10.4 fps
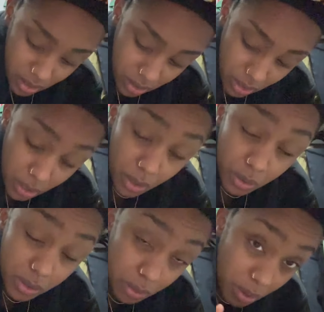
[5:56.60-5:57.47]
you know,
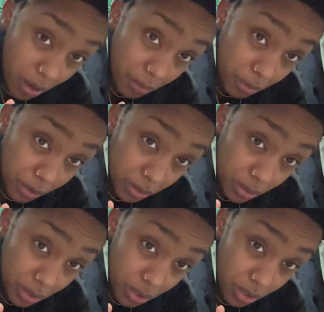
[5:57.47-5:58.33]
some comfort
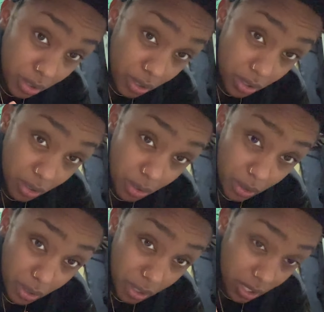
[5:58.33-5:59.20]

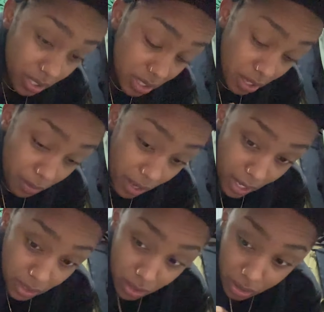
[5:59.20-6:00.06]
and see if I
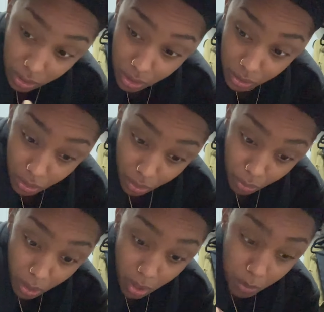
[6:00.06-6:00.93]
had to throw
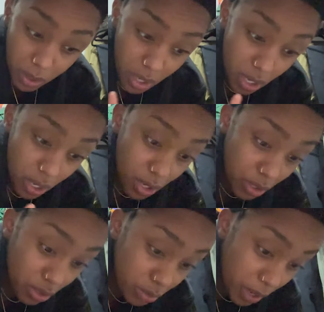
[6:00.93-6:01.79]
up,
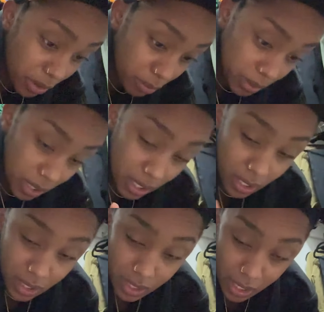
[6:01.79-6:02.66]
use the bathroom again
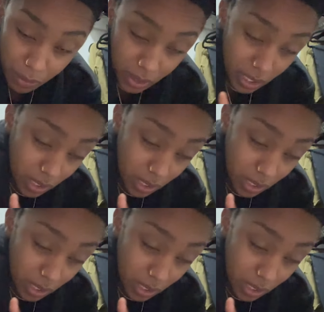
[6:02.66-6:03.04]
because I didn't want to get